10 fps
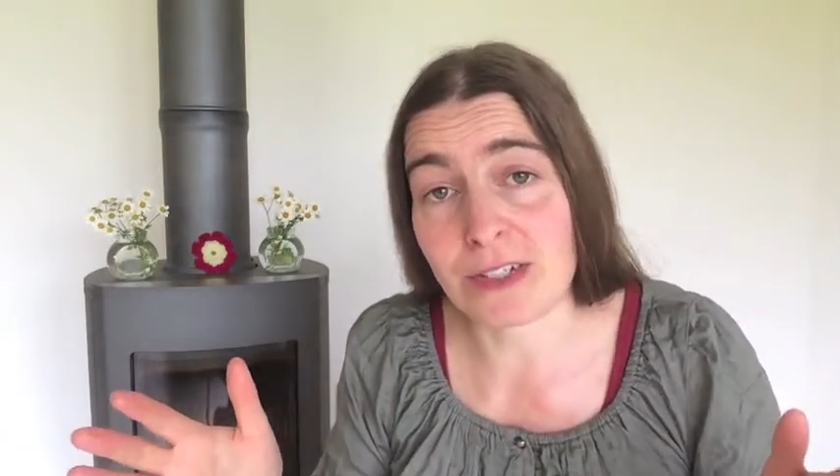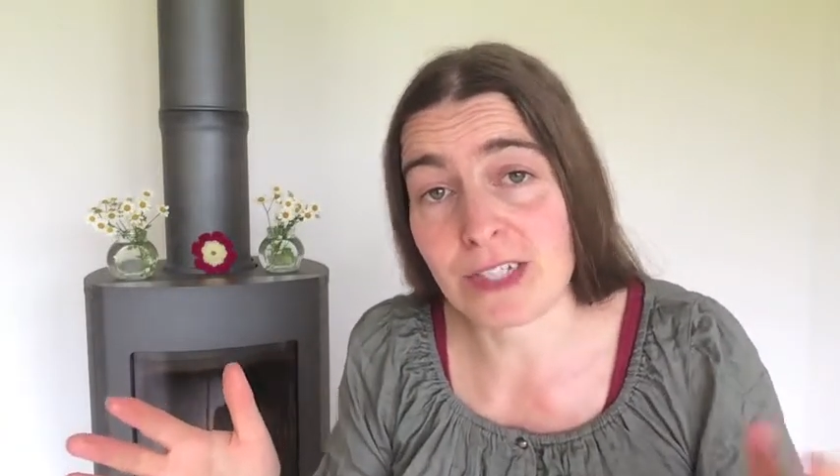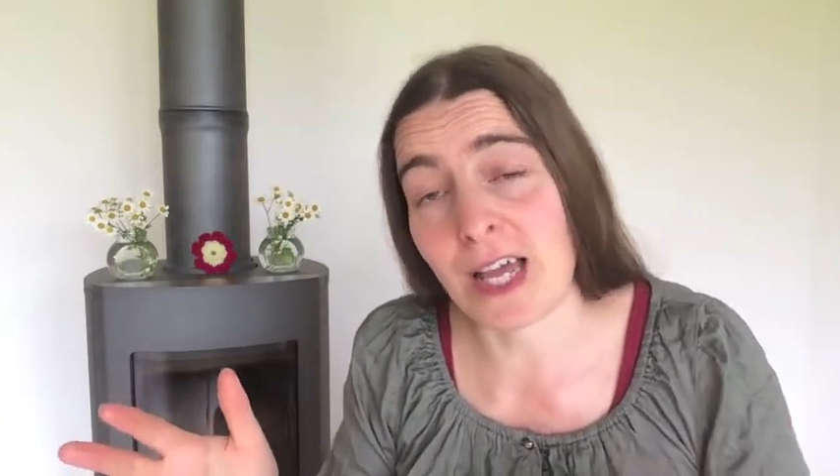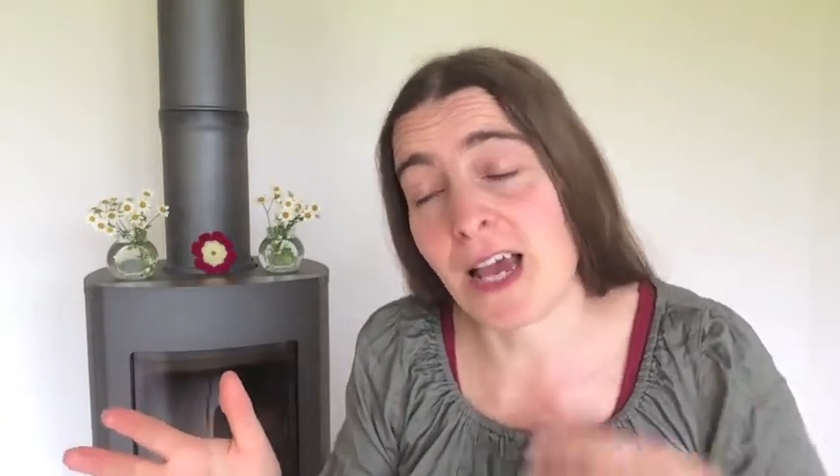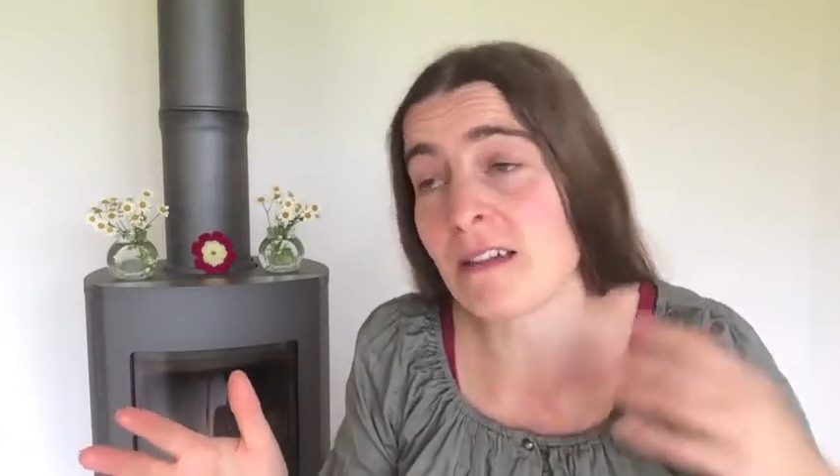
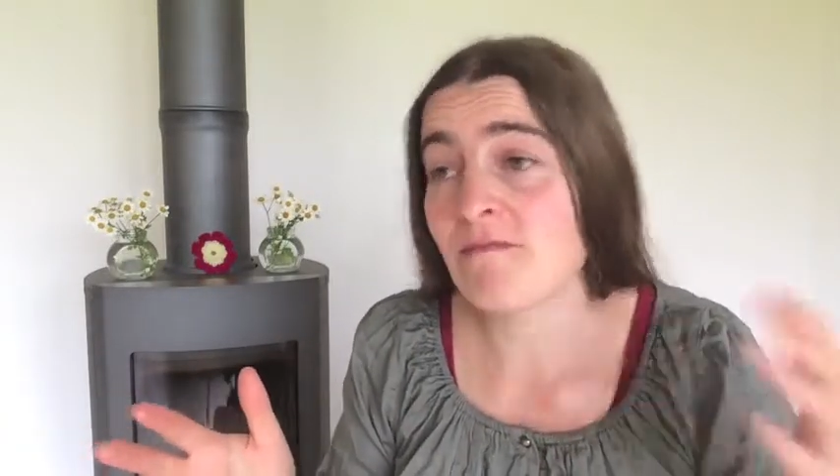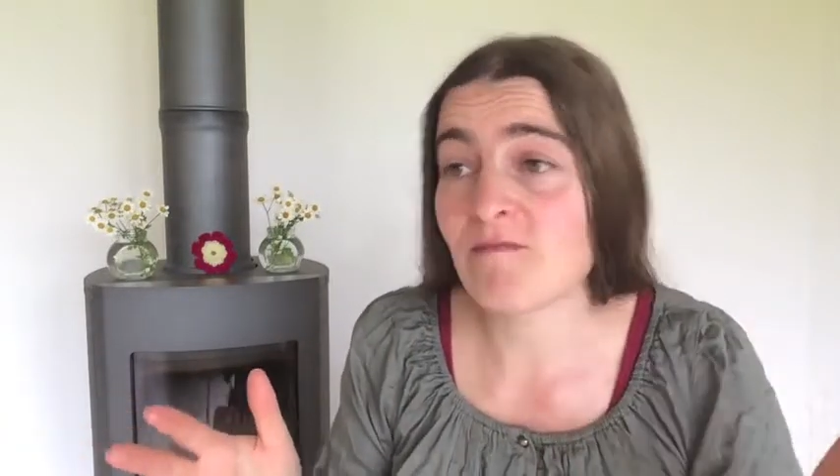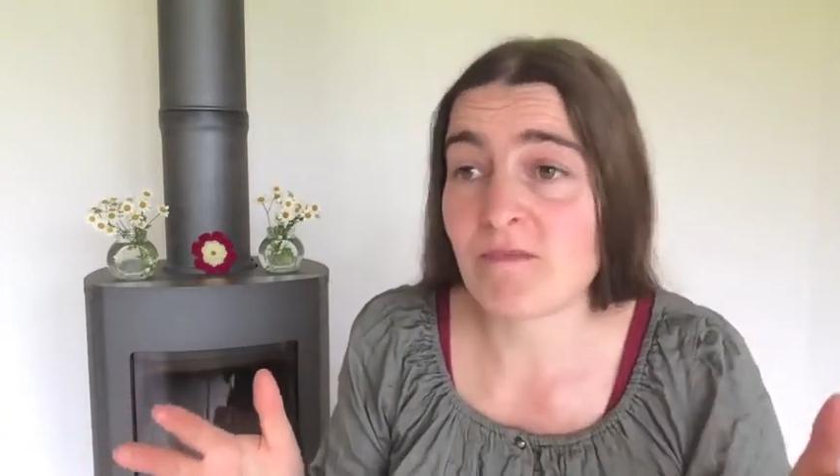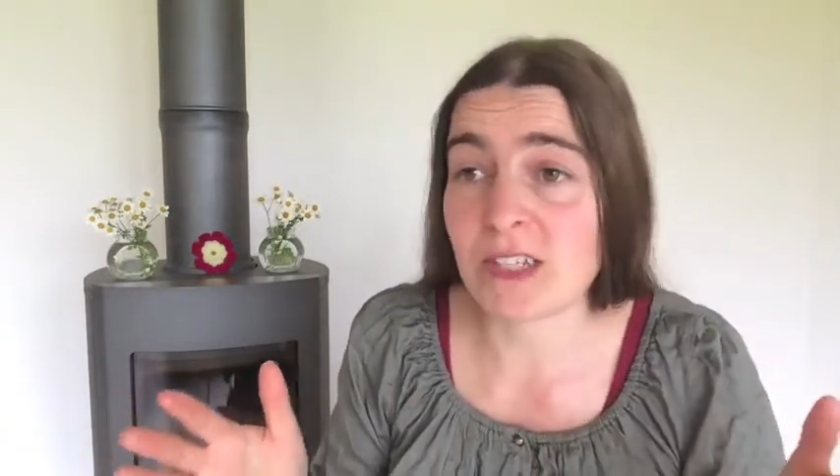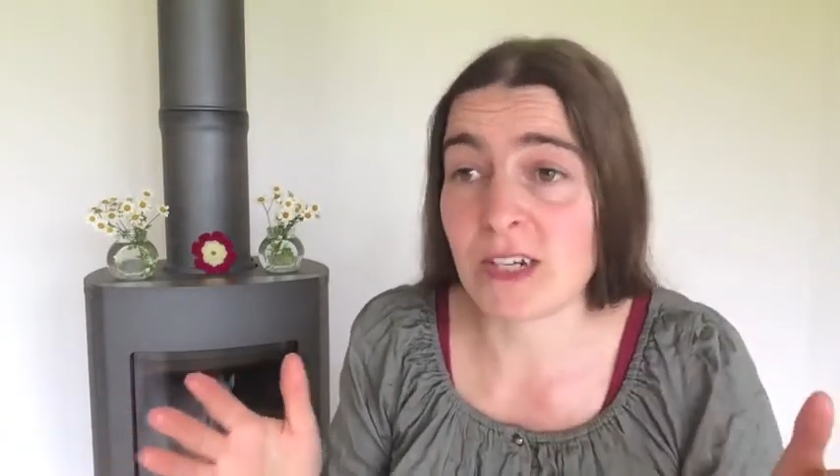to 10,
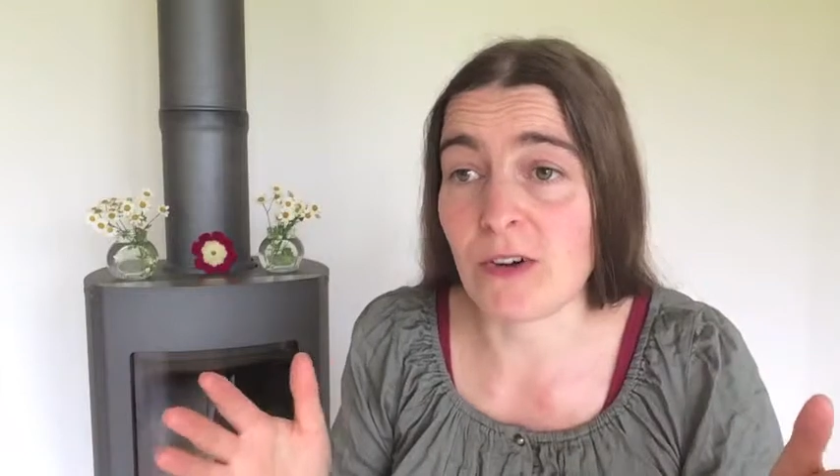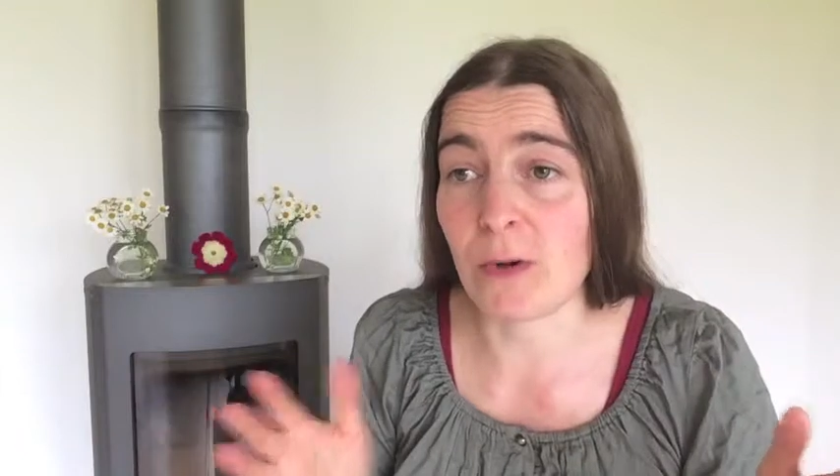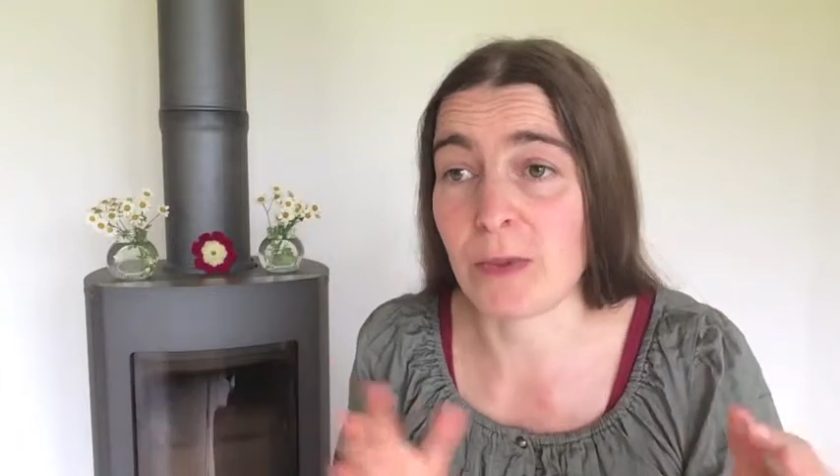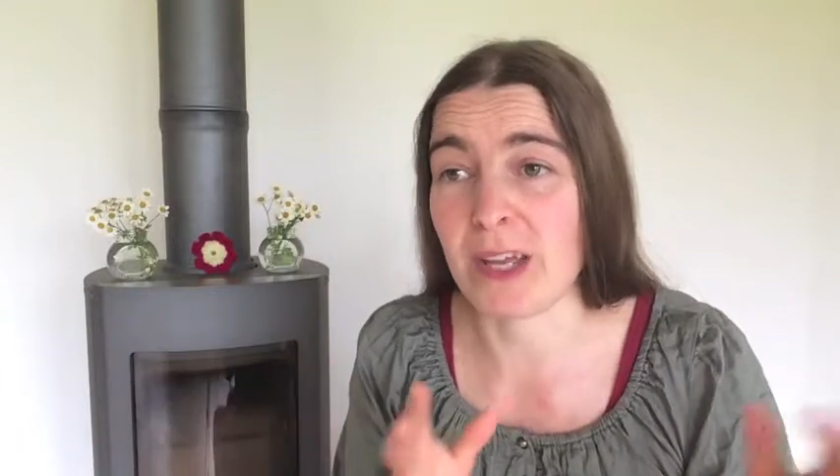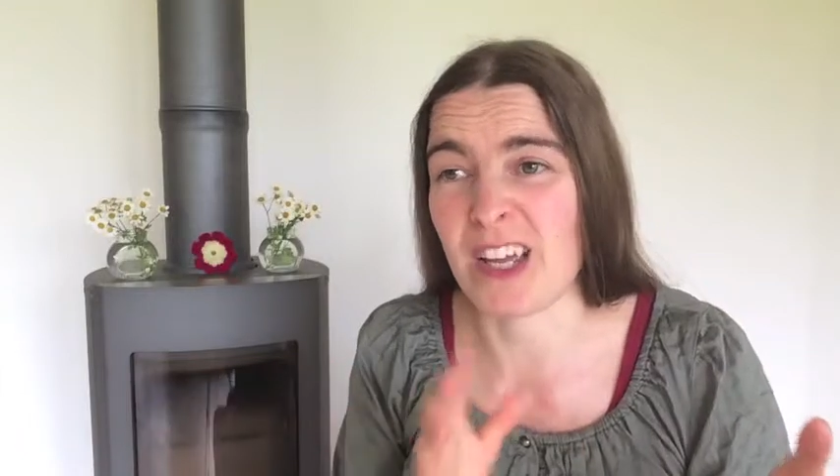
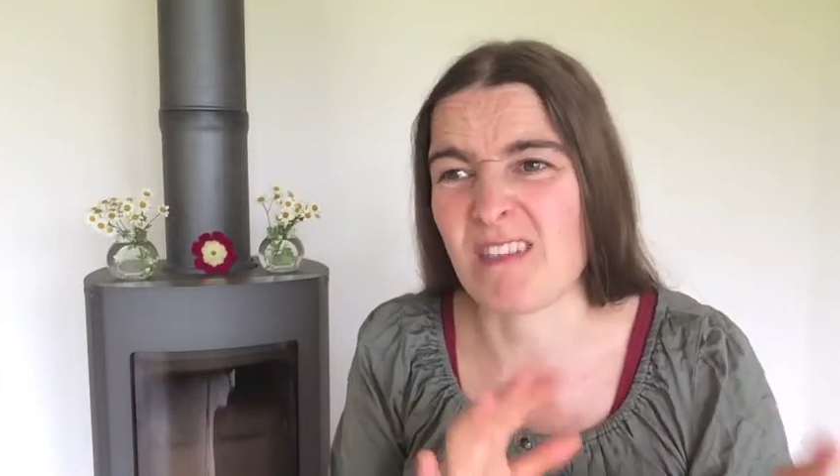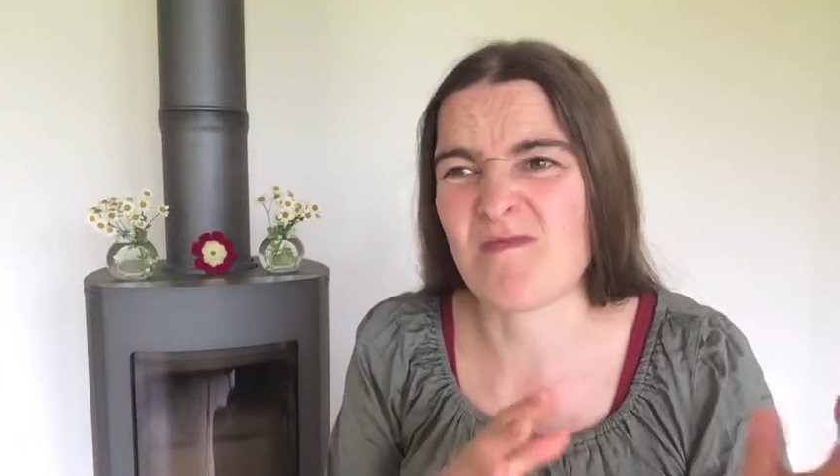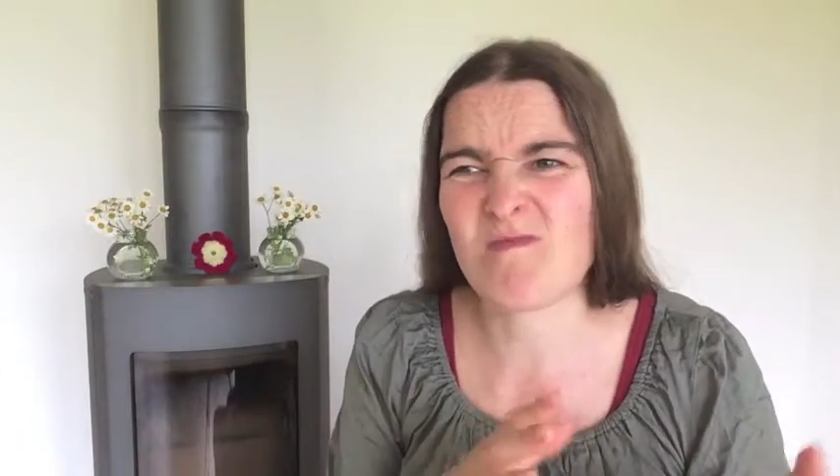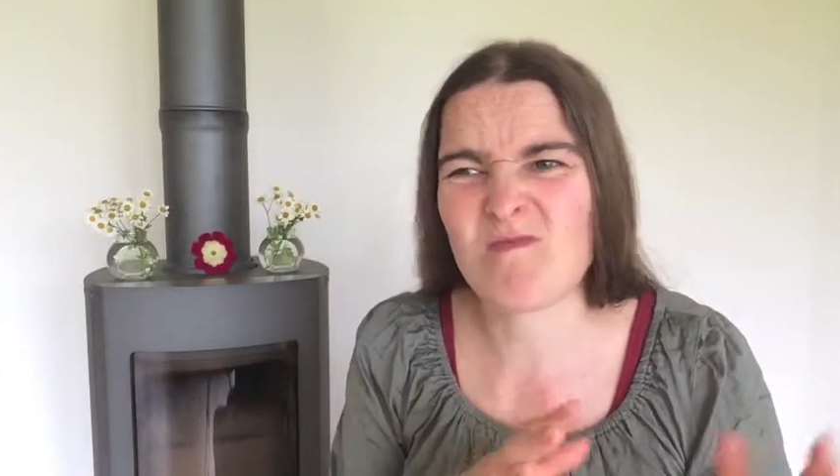0 being,